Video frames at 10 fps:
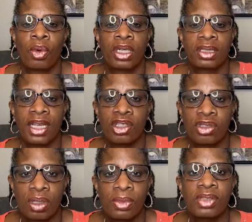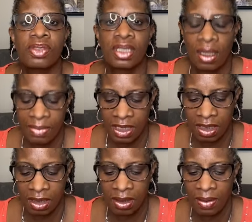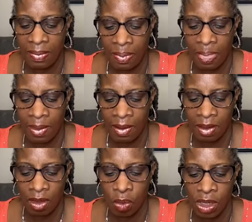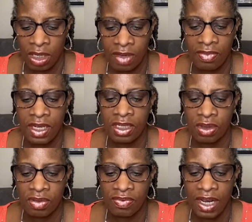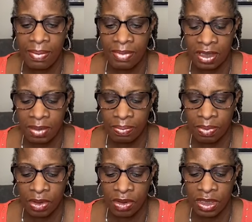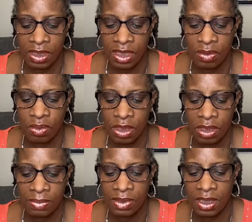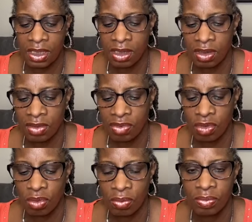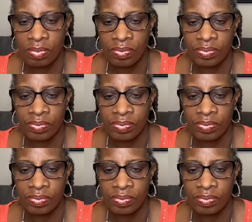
I want to thank you so much for coming in. We are getting ready to invite Miss Burgundy Williams into the room.